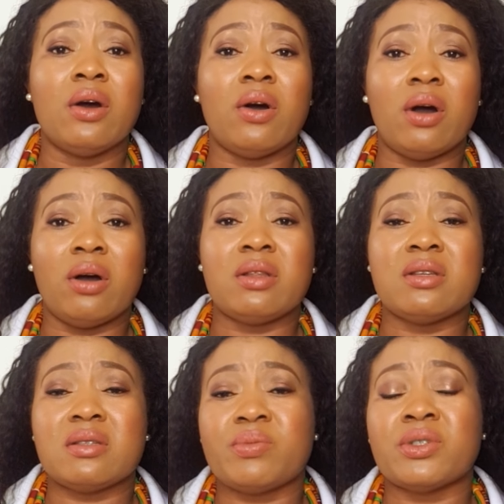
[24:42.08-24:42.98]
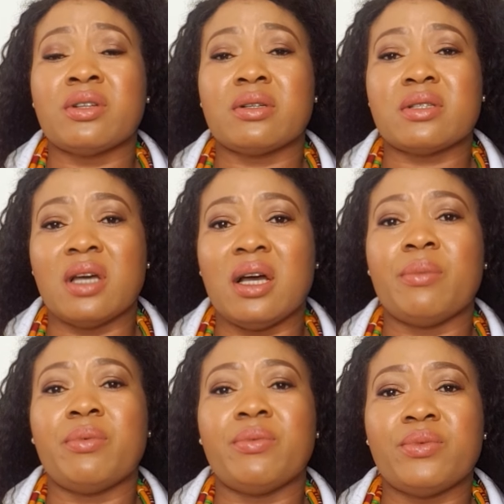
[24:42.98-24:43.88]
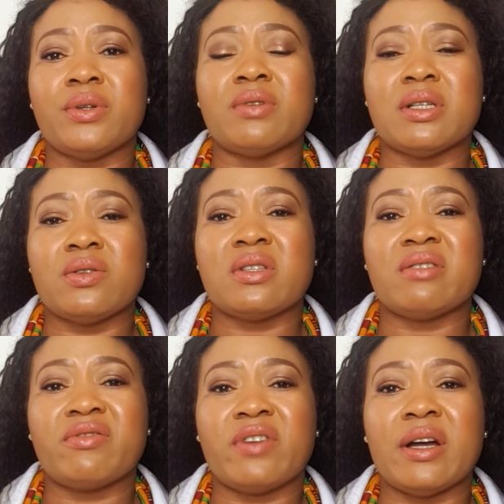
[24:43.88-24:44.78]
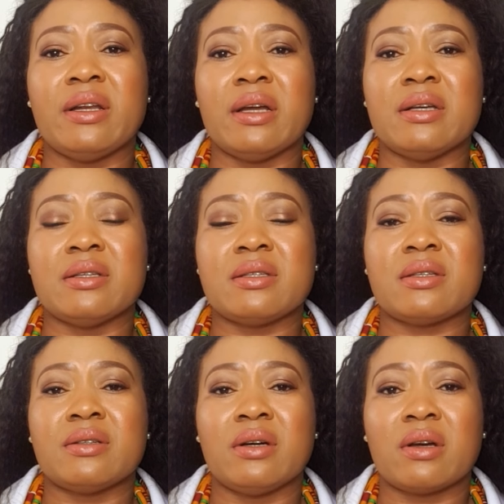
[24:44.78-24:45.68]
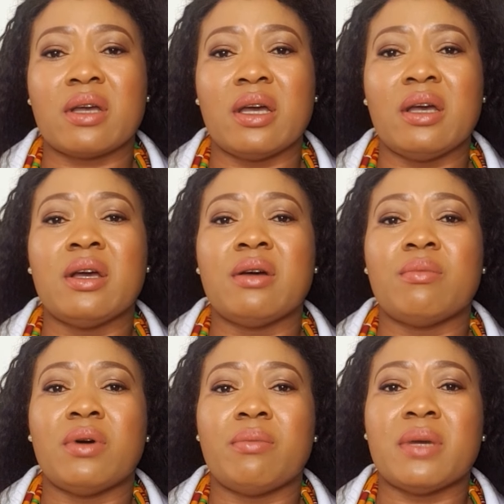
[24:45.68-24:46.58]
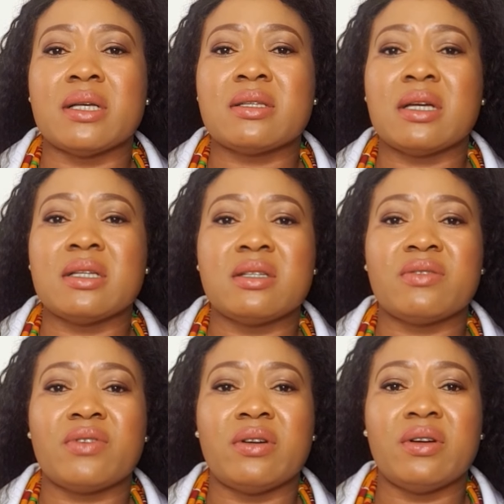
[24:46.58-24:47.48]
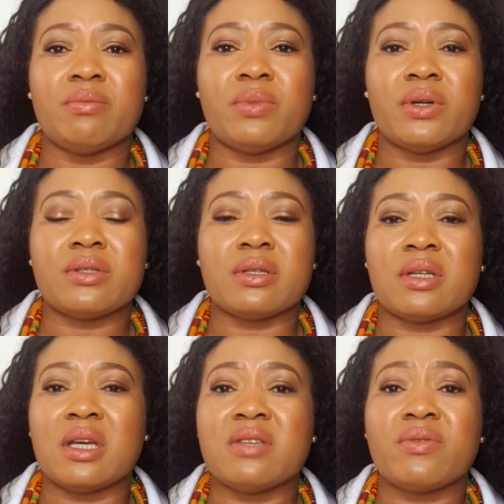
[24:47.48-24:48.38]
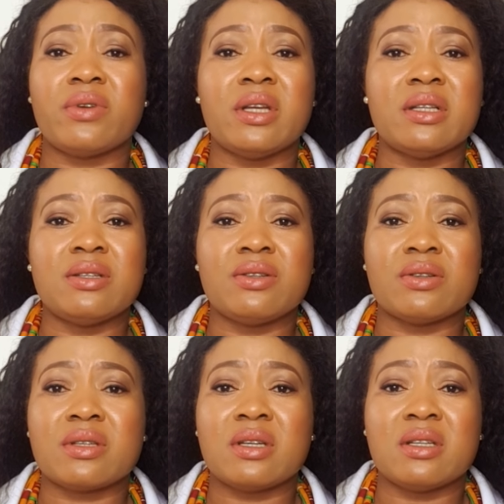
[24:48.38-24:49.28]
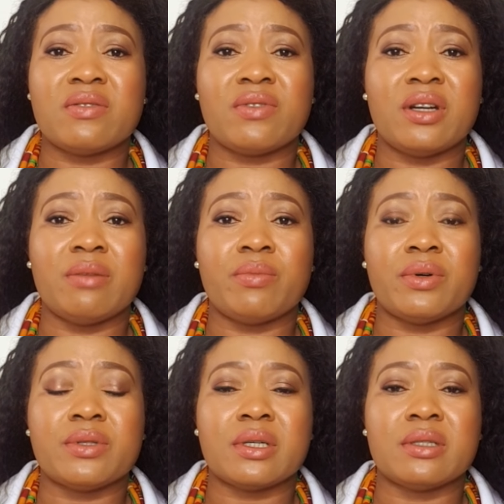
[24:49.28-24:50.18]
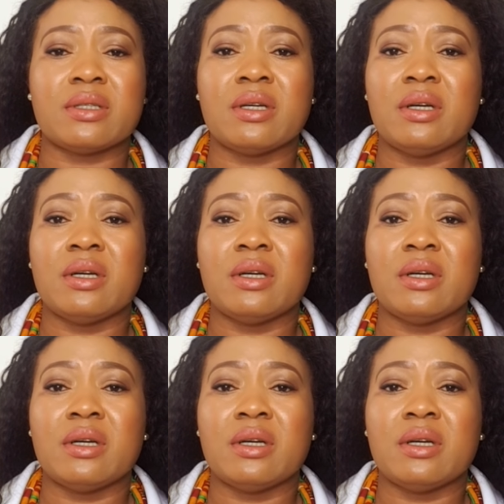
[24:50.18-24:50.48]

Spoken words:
All these products help with reducing fine lines, okay? But massage is very important. Exfoliating your skin is very important.